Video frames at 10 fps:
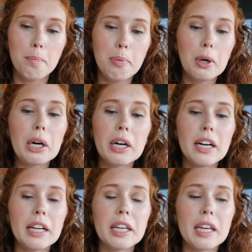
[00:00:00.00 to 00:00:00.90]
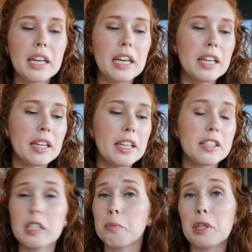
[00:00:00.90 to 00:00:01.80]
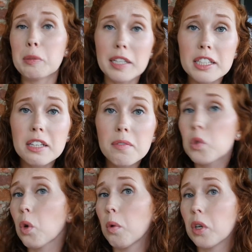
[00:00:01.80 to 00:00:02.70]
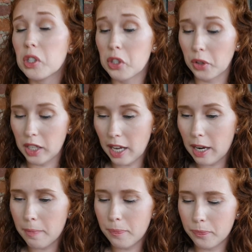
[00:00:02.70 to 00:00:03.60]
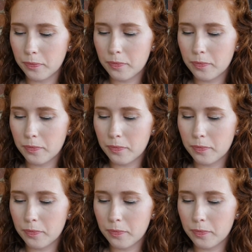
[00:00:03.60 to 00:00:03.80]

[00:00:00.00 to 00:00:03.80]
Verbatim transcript: but it is expensive, so I won't necessarily get it.